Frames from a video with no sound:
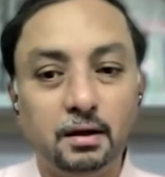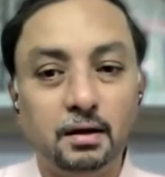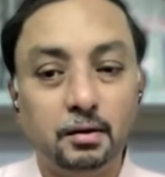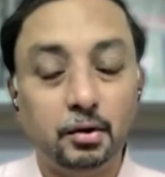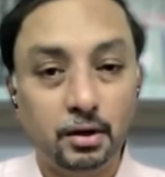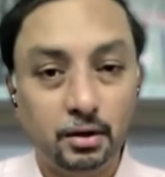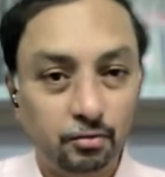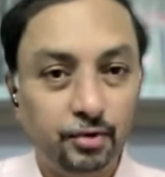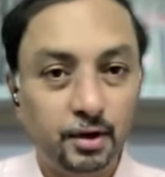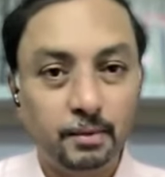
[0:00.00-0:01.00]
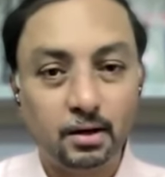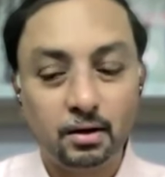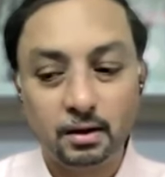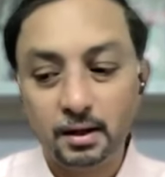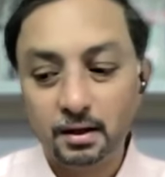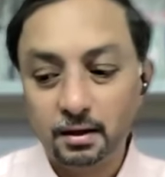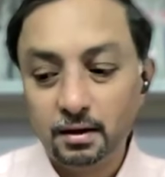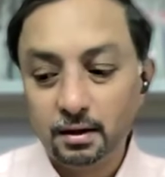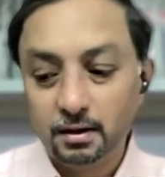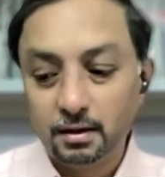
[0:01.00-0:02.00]
You'll give feedback on that.
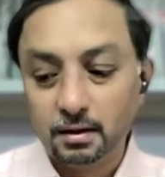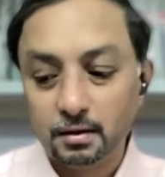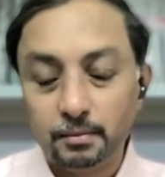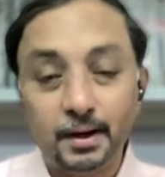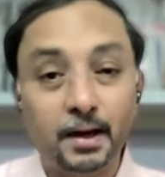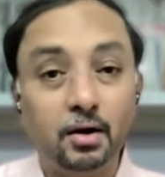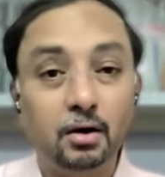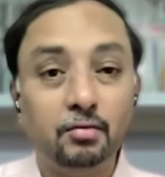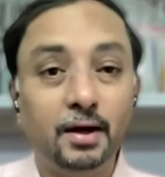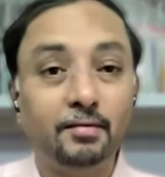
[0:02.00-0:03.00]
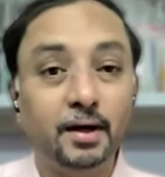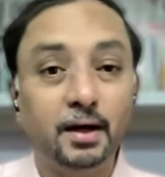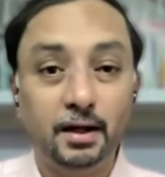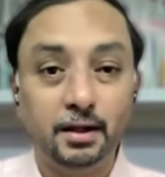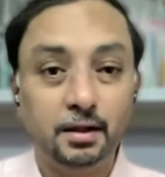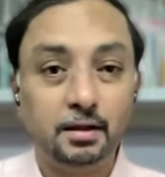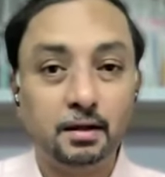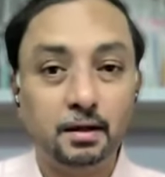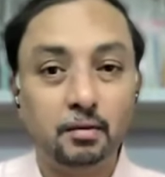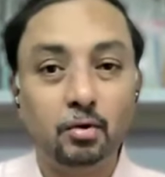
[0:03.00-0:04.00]
By end of 11 days,
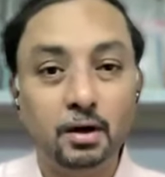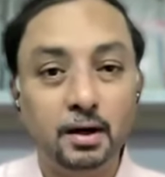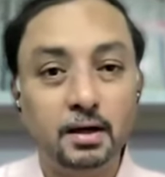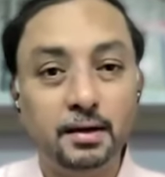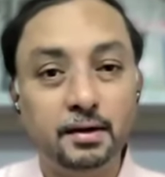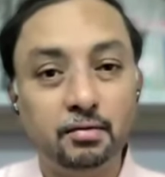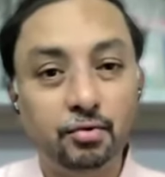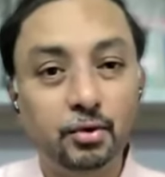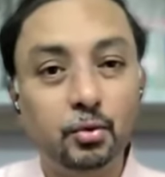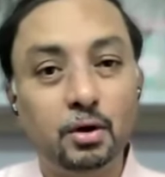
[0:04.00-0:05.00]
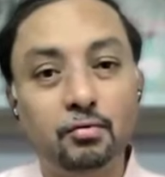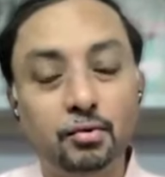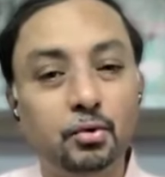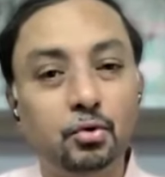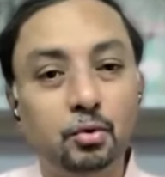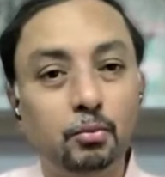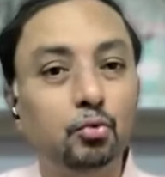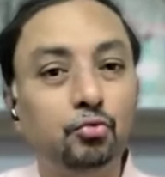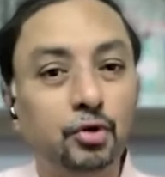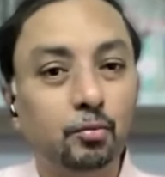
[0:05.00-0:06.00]
I want at least a few of you to
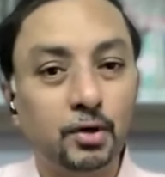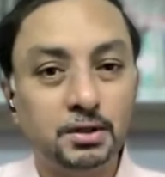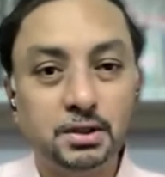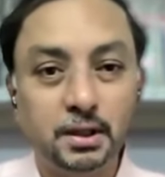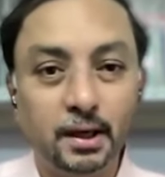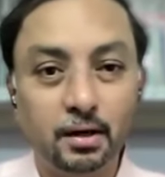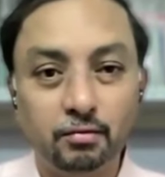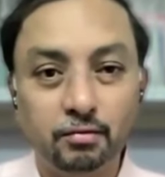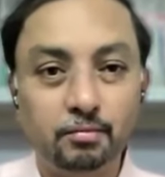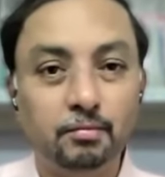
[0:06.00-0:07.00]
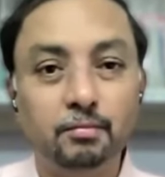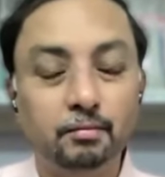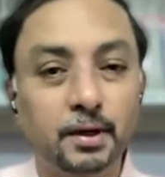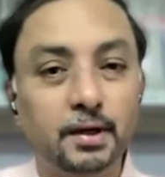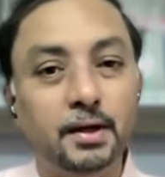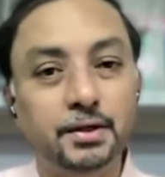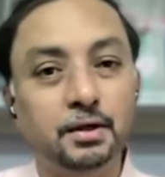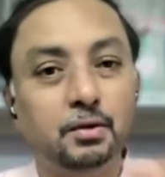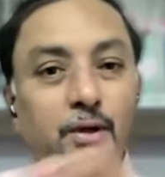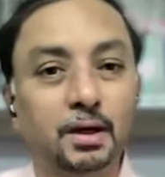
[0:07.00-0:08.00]
move from one state of
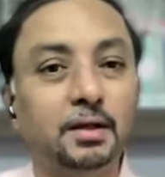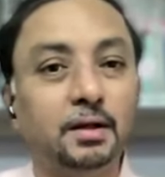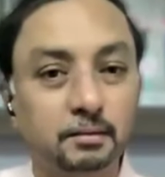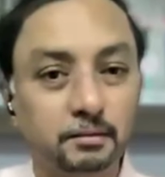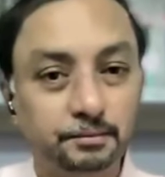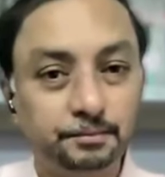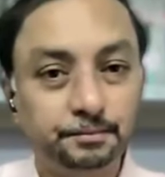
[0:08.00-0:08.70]
meditation to another,